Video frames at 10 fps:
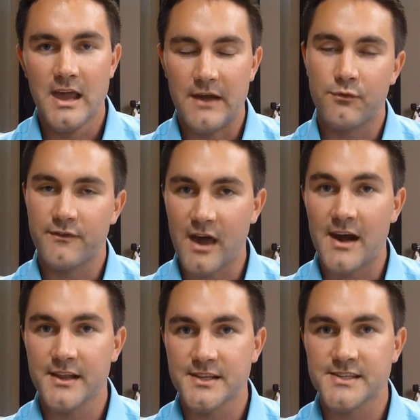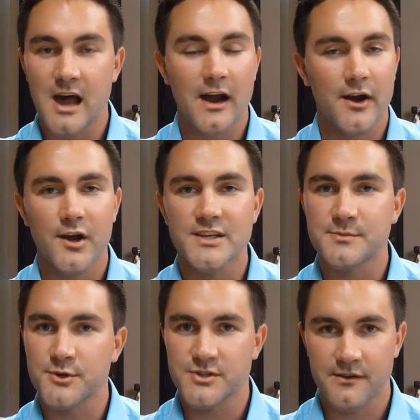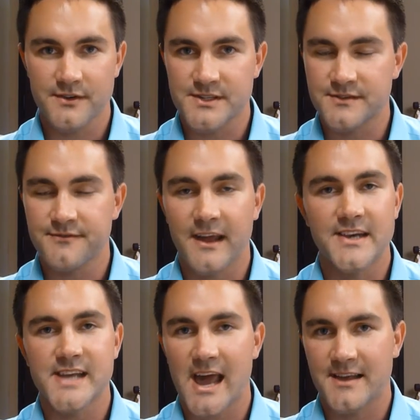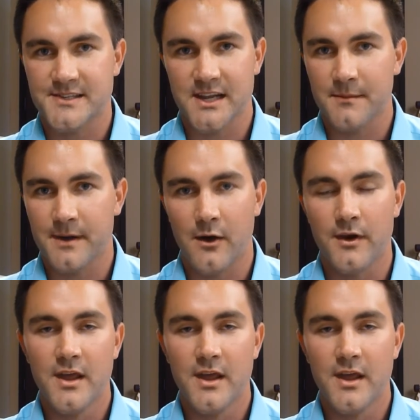if we've got it in stock, our customer service is fantastic about